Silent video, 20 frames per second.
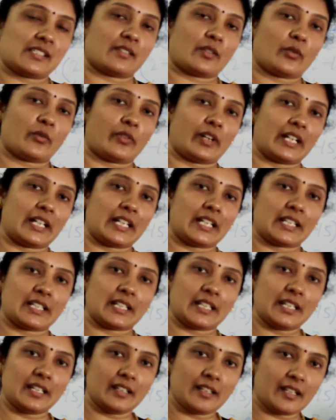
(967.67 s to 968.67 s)
of finding
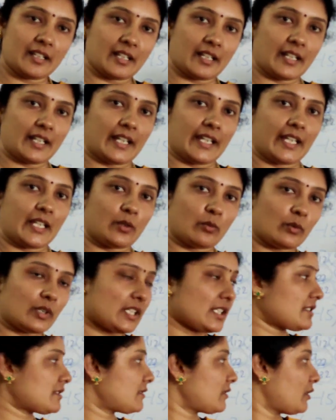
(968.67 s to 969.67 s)
the
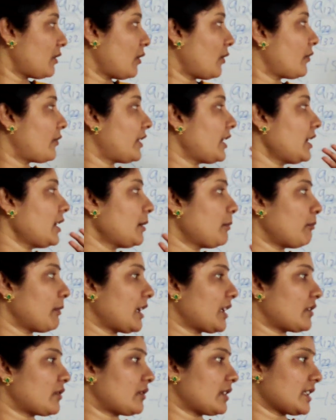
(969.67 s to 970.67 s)
inverse of a
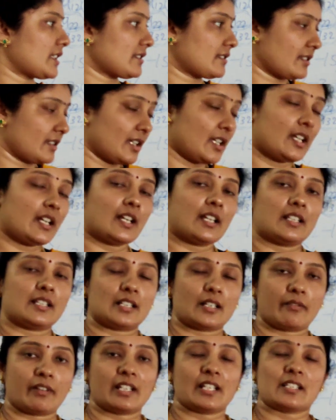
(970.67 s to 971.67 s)
matrix
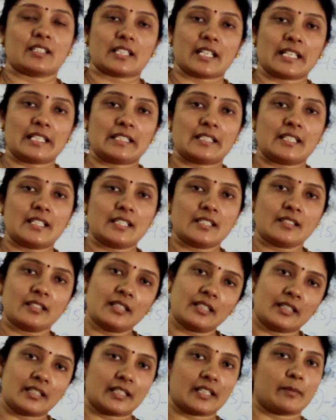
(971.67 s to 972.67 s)
when the size is
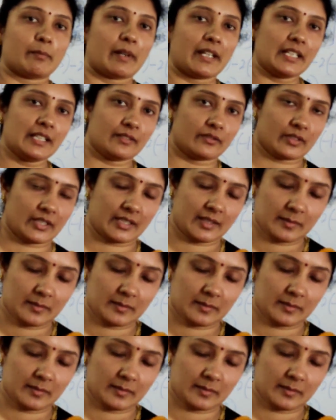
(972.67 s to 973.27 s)
3 by 3.